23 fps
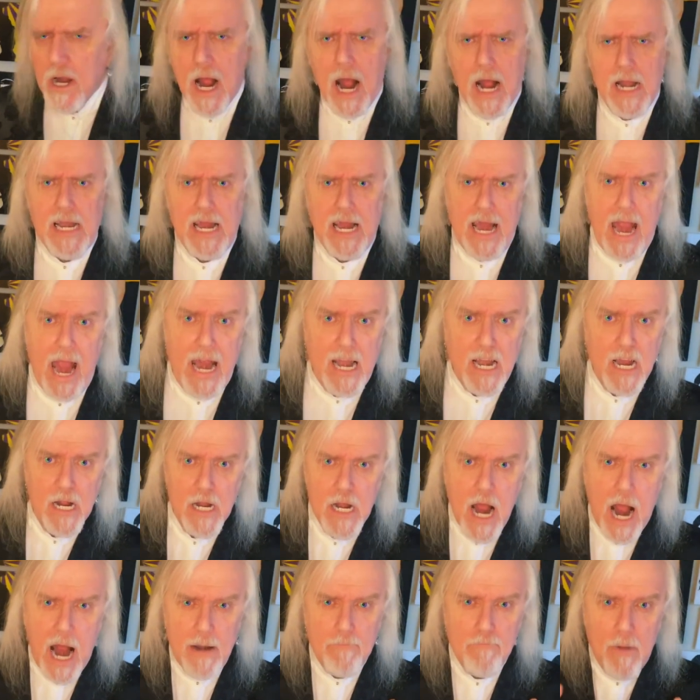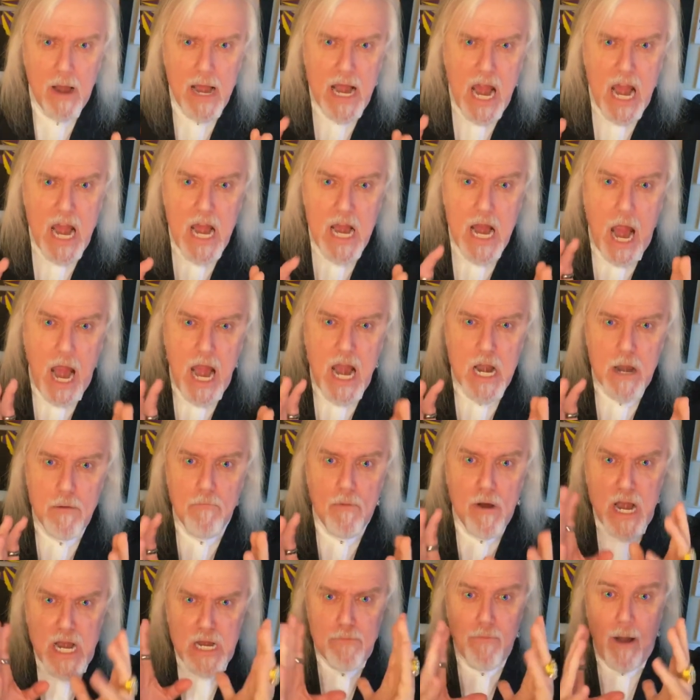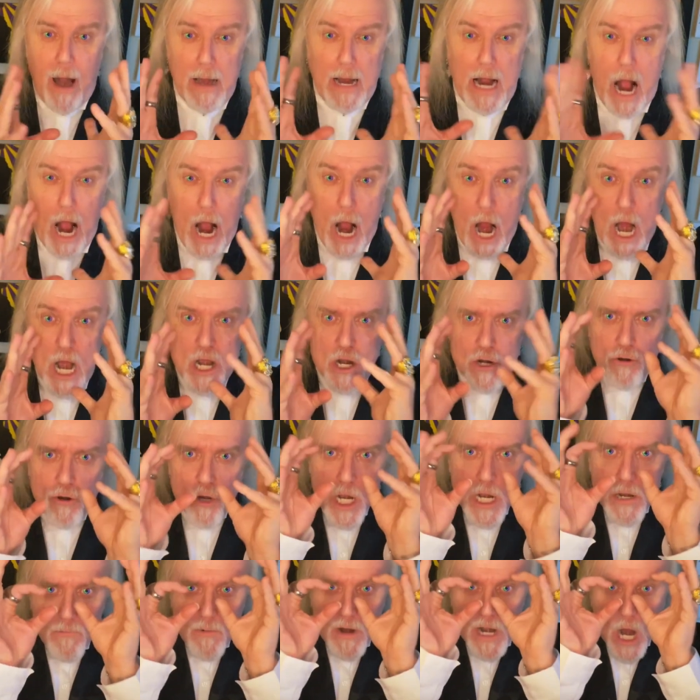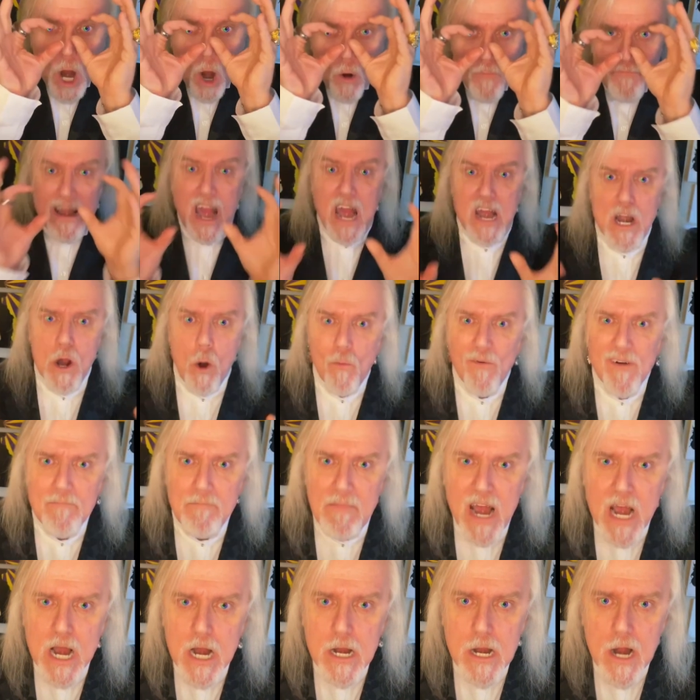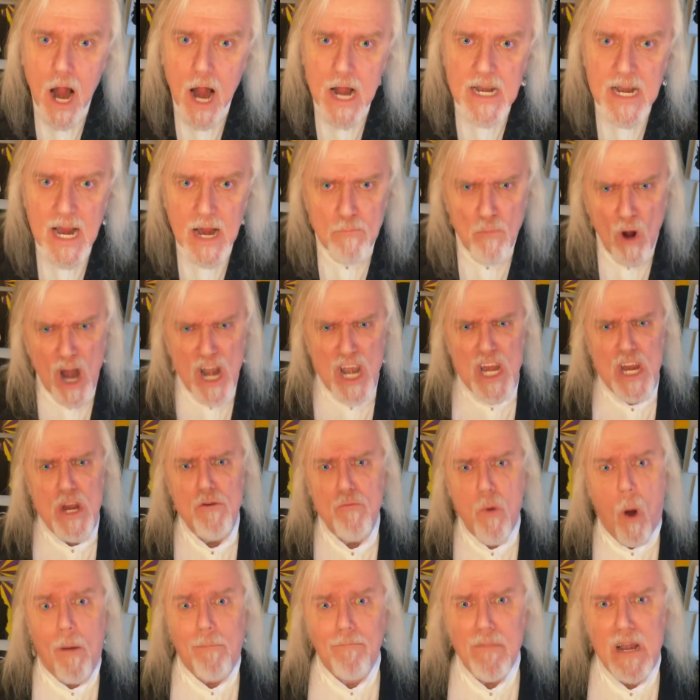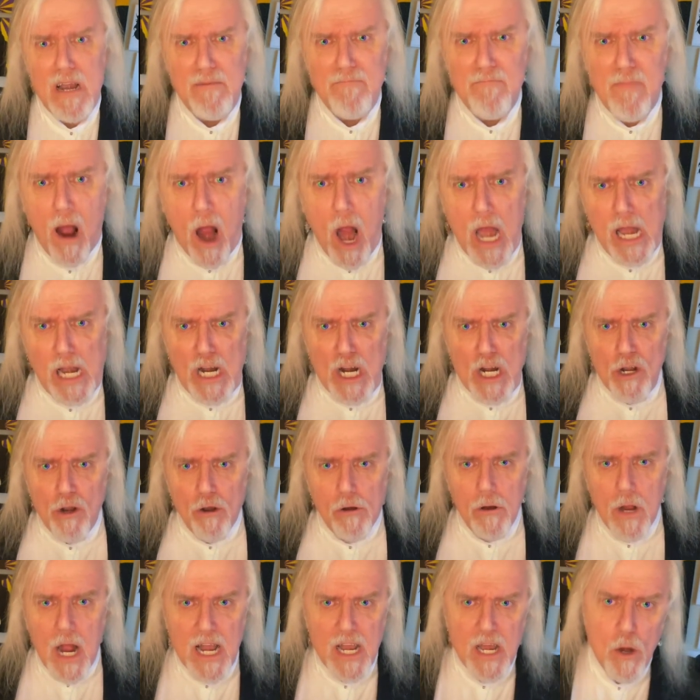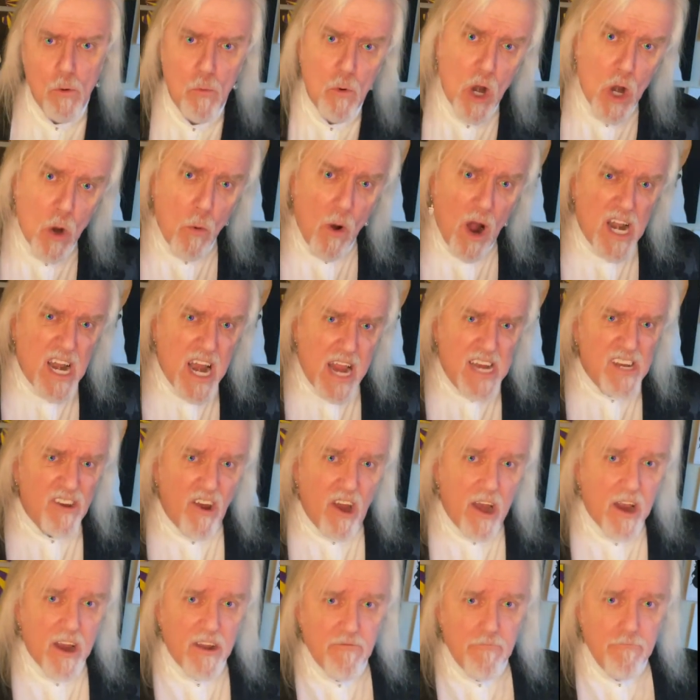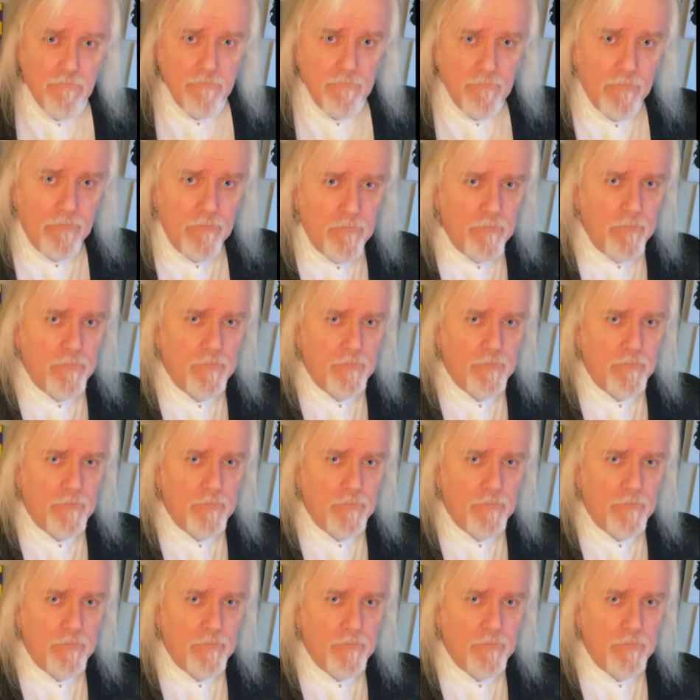this alien had a big head and big black eyes, and it was all bent over me. I said, what do you want from me, alien? And do you know what he said? 350.